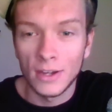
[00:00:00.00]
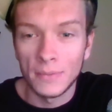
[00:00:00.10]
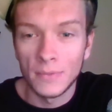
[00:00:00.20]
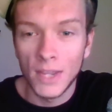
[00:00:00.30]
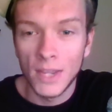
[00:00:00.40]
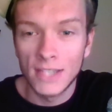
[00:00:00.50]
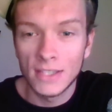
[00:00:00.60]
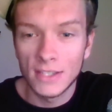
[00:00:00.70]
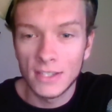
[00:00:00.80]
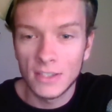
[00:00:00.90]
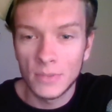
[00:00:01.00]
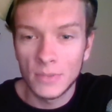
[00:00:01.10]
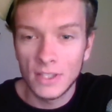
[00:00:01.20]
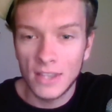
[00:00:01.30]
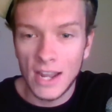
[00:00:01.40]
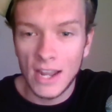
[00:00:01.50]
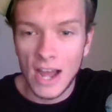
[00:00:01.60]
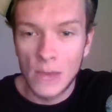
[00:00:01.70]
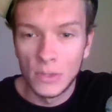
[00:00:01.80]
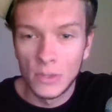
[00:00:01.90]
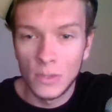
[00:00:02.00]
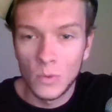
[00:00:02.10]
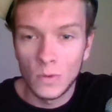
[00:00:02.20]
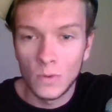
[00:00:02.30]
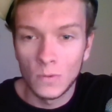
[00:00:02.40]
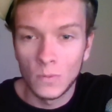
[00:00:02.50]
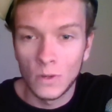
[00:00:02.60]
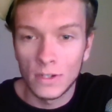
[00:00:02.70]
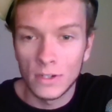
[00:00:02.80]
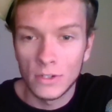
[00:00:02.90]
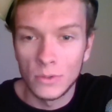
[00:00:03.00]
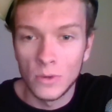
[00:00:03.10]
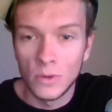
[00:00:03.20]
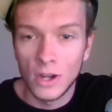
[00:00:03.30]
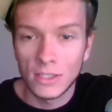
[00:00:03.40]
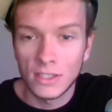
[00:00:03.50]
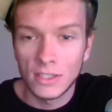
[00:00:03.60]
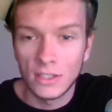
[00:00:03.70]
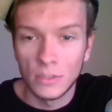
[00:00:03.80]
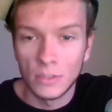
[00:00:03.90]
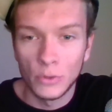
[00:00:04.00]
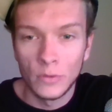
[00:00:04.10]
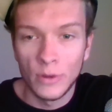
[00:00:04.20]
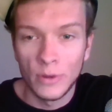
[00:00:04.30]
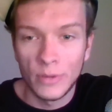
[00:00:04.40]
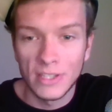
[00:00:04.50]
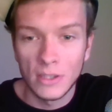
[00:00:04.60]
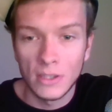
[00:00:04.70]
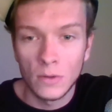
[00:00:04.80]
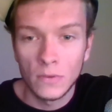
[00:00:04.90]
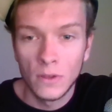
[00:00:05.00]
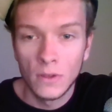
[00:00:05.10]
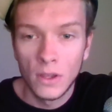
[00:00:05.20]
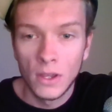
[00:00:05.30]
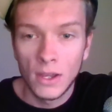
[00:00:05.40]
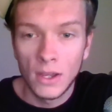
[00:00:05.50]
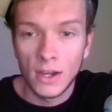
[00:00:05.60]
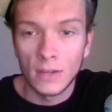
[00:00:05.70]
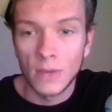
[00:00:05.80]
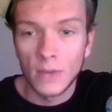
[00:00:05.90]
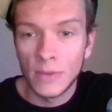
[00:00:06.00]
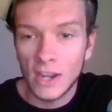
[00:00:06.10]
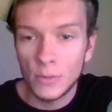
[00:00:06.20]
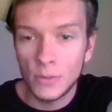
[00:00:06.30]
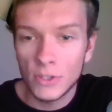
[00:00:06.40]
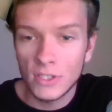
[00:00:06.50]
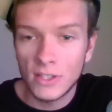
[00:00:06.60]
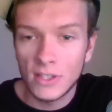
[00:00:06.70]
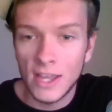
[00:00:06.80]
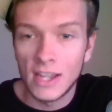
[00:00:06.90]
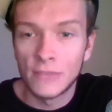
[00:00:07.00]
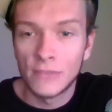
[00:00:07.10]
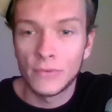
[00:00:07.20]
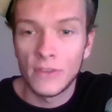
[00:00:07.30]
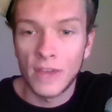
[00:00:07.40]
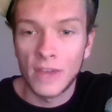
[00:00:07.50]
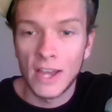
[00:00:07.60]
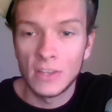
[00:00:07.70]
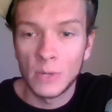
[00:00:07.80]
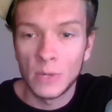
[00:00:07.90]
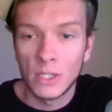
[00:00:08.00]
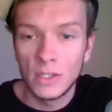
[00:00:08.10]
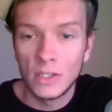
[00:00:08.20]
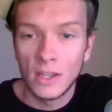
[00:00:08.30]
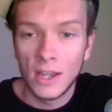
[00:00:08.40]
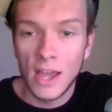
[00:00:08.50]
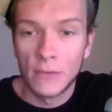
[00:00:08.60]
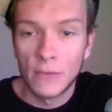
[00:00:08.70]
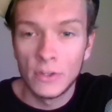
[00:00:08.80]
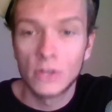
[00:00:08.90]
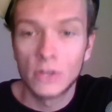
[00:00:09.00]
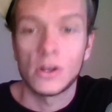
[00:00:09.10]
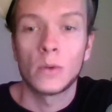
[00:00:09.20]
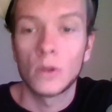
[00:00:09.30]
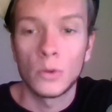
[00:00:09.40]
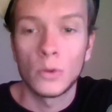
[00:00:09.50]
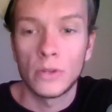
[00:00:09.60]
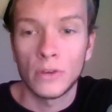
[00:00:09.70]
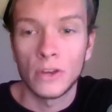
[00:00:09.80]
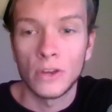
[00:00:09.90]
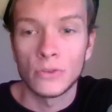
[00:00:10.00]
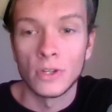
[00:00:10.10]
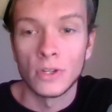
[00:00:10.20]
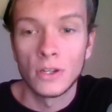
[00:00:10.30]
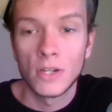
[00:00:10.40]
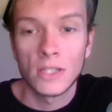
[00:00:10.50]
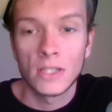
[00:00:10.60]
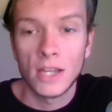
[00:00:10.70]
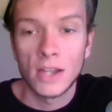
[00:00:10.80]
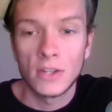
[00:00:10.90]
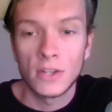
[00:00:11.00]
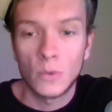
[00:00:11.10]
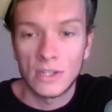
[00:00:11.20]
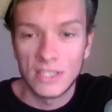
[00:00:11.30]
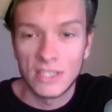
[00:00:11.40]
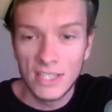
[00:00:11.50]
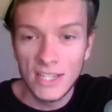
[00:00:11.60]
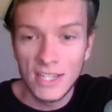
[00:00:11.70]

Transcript: It's something that I really want to constantly improve about myself. I'm the kind of person that if I had the money, every year I would go to a different country, because I just want to see